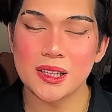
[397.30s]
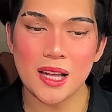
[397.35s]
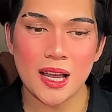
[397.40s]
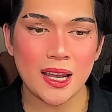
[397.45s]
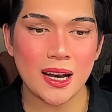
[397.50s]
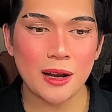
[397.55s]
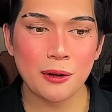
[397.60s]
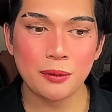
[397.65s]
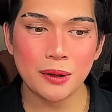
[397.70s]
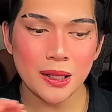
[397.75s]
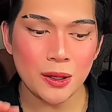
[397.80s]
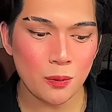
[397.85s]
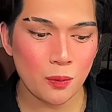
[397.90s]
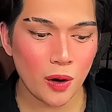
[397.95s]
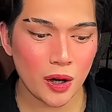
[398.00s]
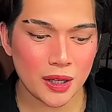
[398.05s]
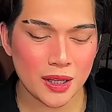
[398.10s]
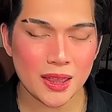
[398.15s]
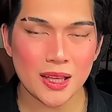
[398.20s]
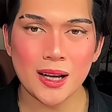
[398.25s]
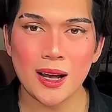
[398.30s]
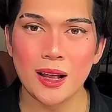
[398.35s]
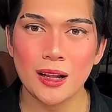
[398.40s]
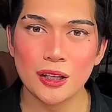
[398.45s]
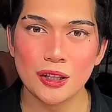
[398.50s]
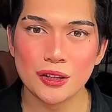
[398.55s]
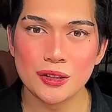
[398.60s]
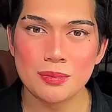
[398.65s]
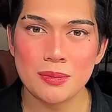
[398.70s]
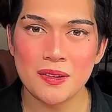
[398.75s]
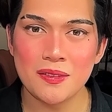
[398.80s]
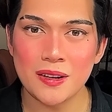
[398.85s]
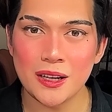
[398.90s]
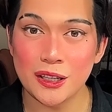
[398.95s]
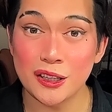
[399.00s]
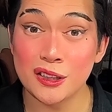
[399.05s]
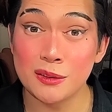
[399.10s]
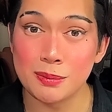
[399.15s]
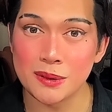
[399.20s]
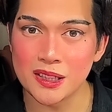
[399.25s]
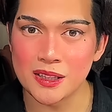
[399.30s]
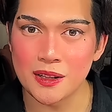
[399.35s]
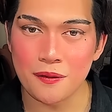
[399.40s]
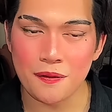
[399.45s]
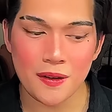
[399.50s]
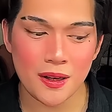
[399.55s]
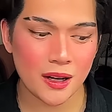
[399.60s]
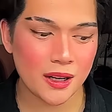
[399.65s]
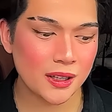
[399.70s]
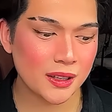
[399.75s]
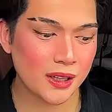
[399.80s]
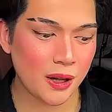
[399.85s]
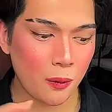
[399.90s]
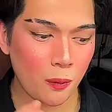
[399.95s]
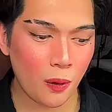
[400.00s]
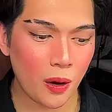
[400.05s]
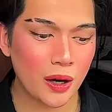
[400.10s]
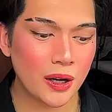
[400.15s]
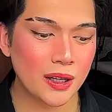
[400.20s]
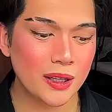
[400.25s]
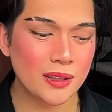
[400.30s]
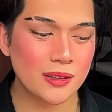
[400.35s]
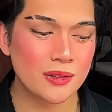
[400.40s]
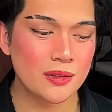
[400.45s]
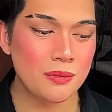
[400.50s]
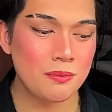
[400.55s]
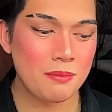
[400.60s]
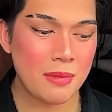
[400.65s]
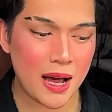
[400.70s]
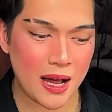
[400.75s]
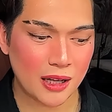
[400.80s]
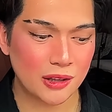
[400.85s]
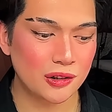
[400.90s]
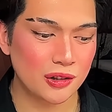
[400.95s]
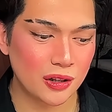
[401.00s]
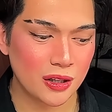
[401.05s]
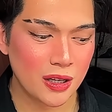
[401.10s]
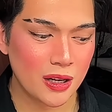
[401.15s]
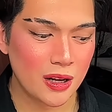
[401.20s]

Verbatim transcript: And I really wanted the color to be very specific because I wanted it to match